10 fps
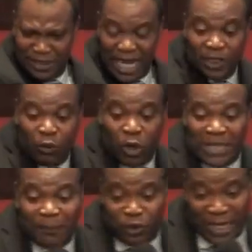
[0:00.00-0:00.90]
that they will not
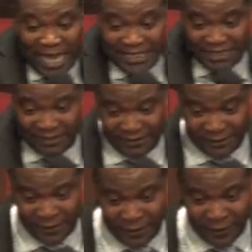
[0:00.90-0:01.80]
come to the light.
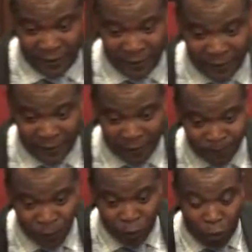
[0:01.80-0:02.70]

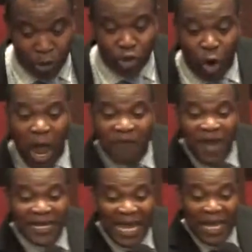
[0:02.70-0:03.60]

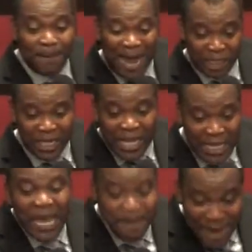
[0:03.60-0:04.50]
Whatsoever that
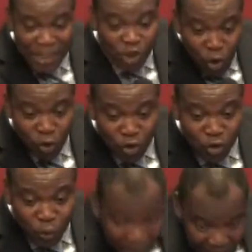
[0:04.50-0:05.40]
he must use
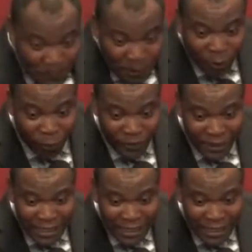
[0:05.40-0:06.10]
to keep you